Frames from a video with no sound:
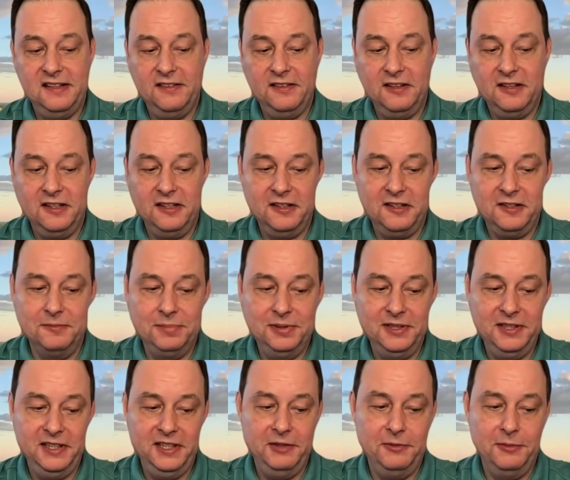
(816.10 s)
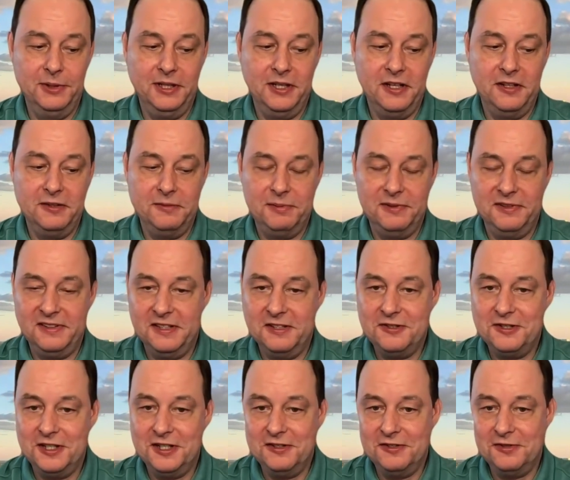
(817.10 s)
either going to completely 100%
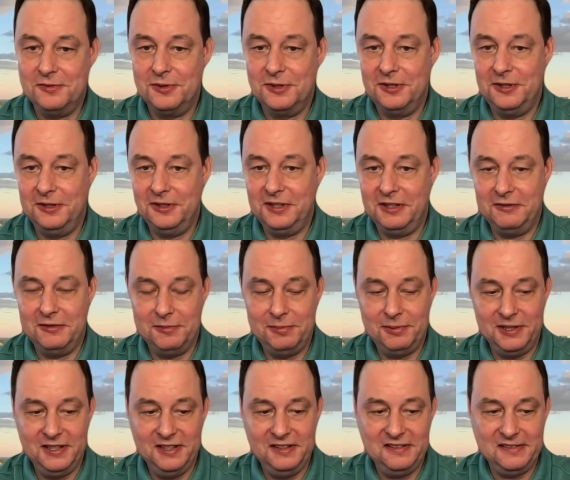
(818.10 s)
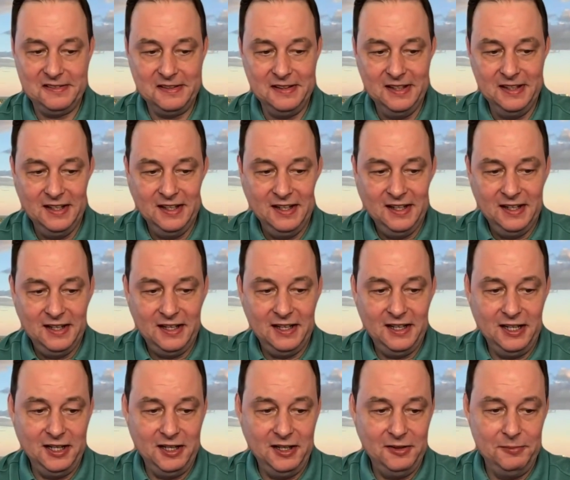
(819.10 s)
change the world and replace
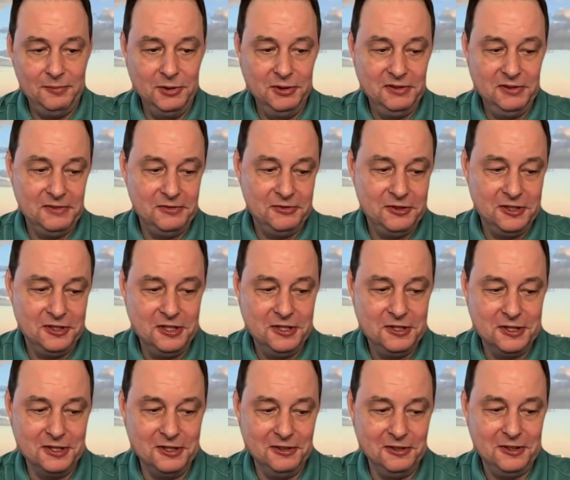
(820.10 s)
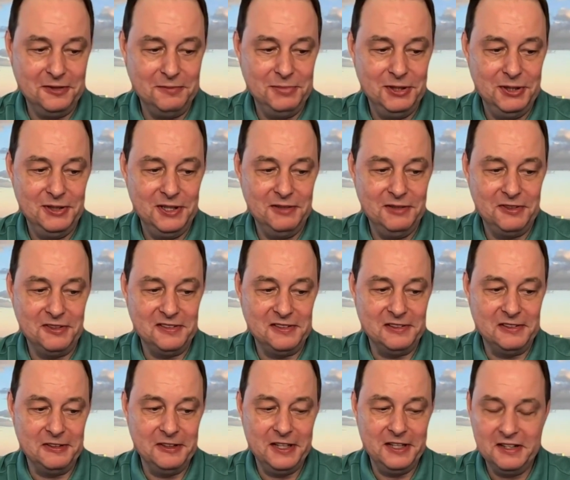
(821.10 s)
uh, most of traditional computing for
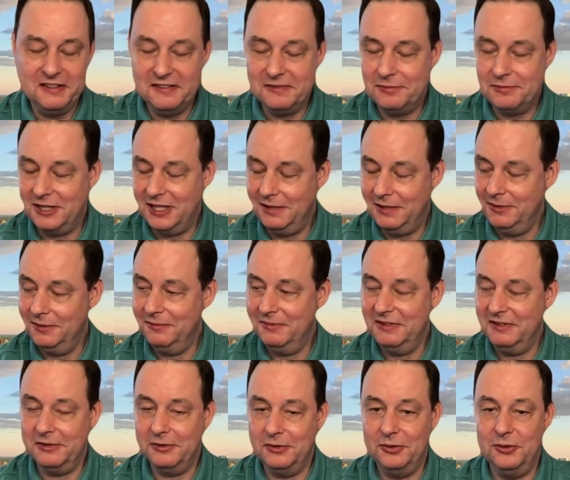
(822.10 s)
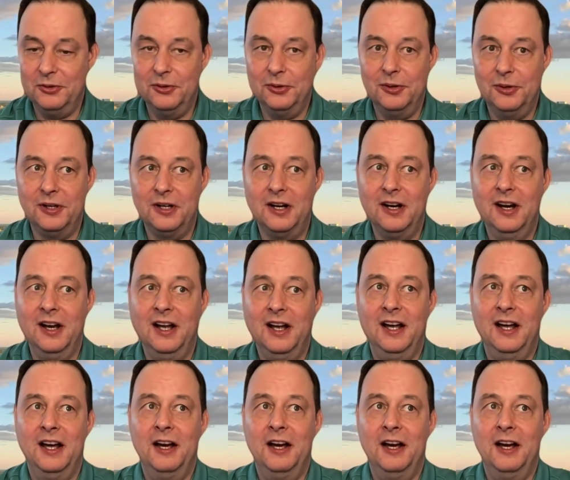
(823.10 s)
certain kinds of problems, or